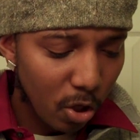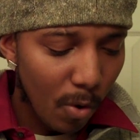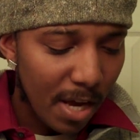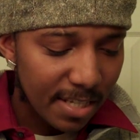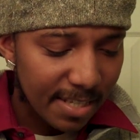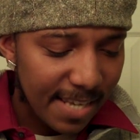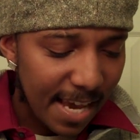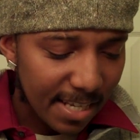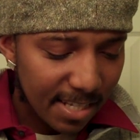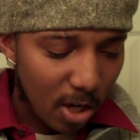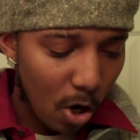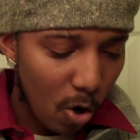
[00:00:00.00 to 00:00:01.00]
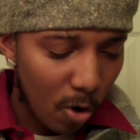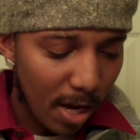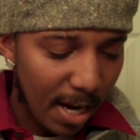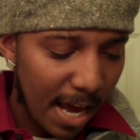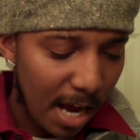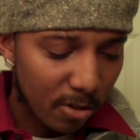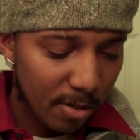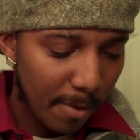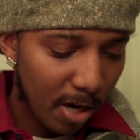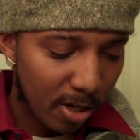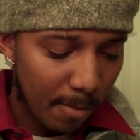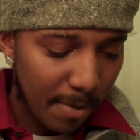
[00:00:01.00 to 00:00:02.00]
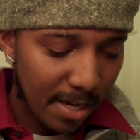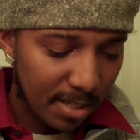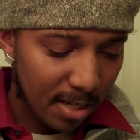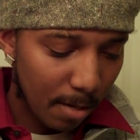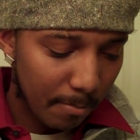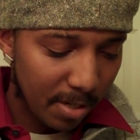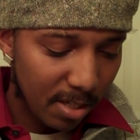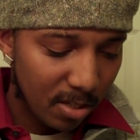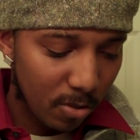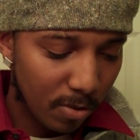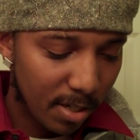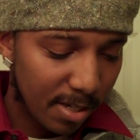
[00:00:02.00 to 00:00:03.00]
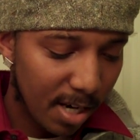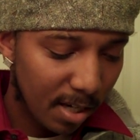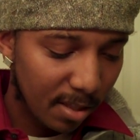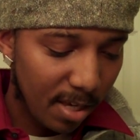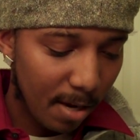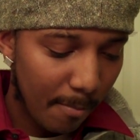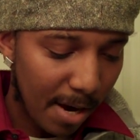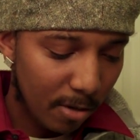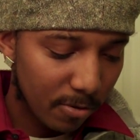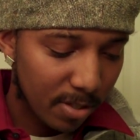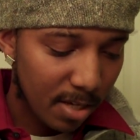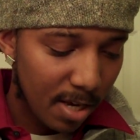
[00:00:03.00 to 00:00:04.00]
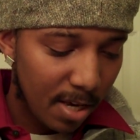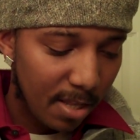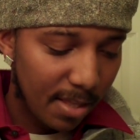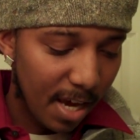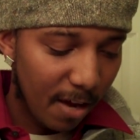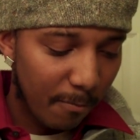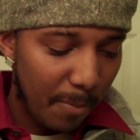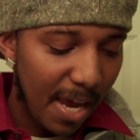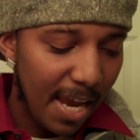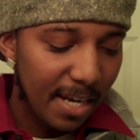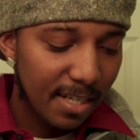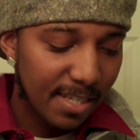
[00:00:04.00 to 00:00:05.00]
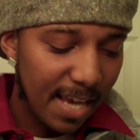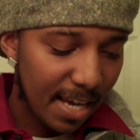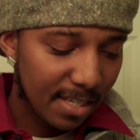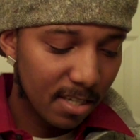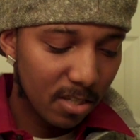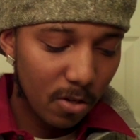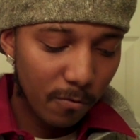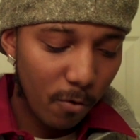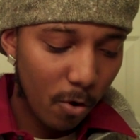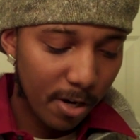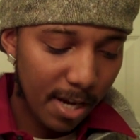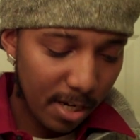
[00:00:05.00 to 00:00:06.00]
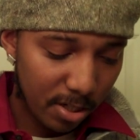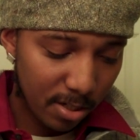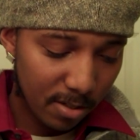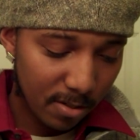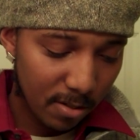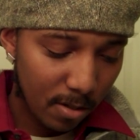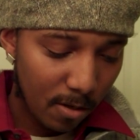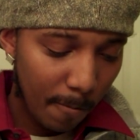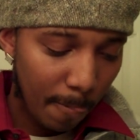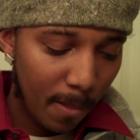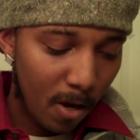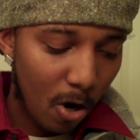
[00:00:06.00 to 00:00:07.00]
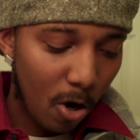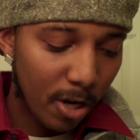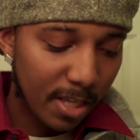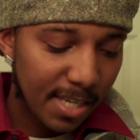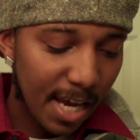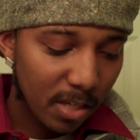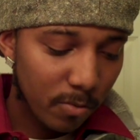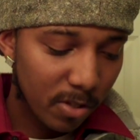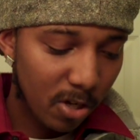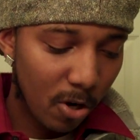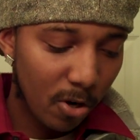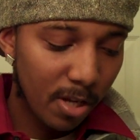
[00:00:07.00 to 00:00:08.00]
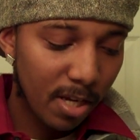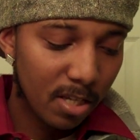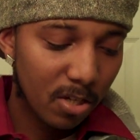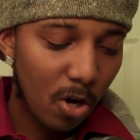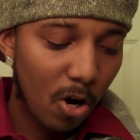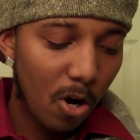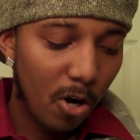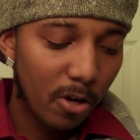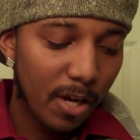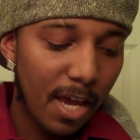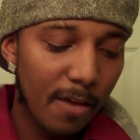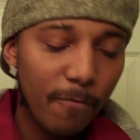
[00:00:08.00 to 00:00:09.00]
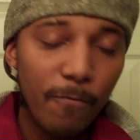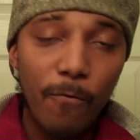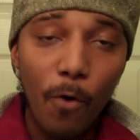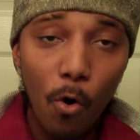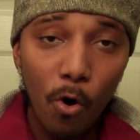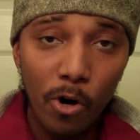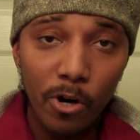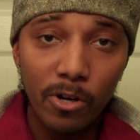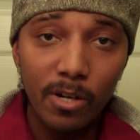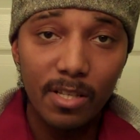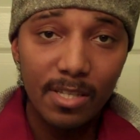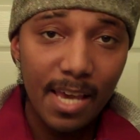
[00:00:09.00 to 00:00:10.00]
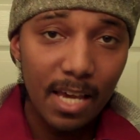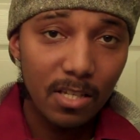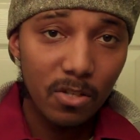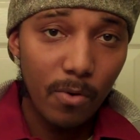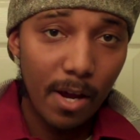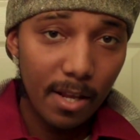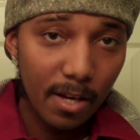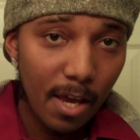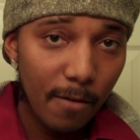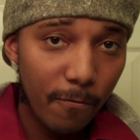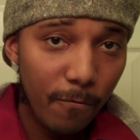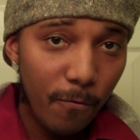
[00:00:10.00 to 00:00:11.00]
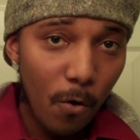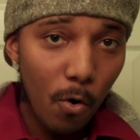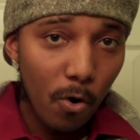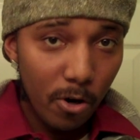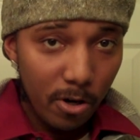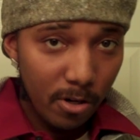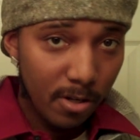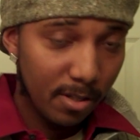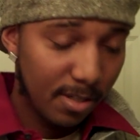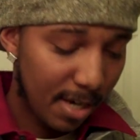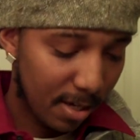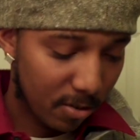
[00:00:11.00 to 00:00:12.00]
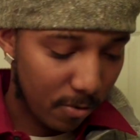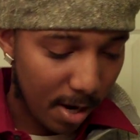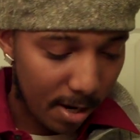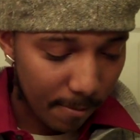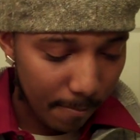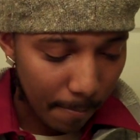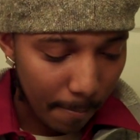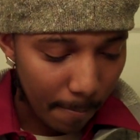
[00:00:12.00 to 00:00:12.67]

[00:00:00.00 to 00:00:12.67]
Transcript: U.S. tax code allows American-based companies to deduct the amounts they have paid in taxes to foreign nations. On a tax return, it is called a foreign tax credit. A foreign tax credit.